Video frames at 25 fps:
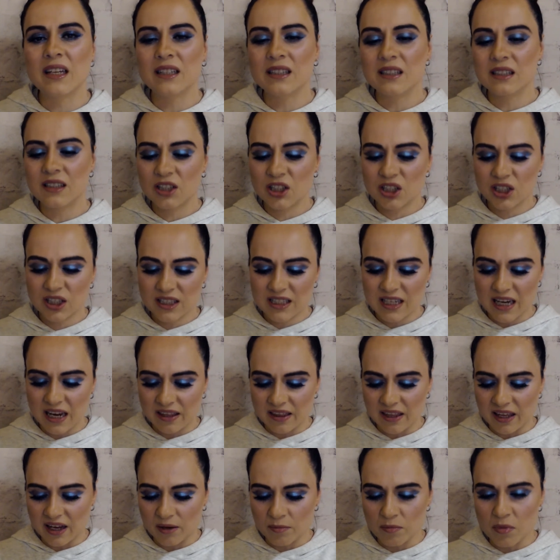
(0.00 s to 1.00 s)
You can tell
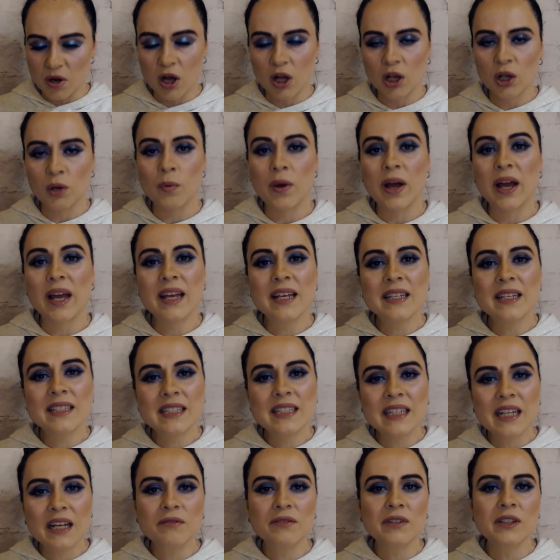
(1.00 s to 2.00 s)
that a mile away. It's
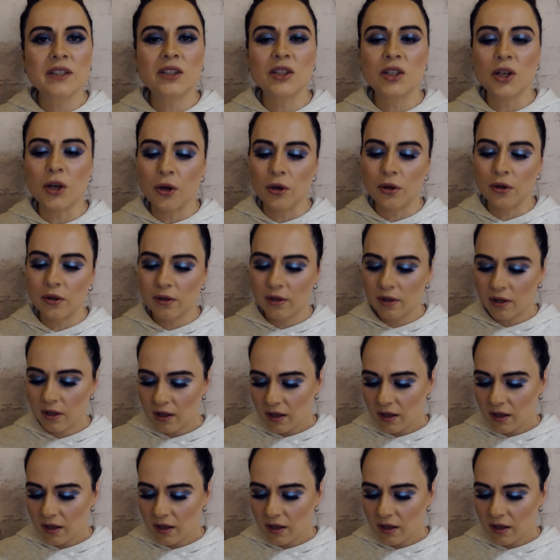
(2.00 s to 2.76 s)
lovely though.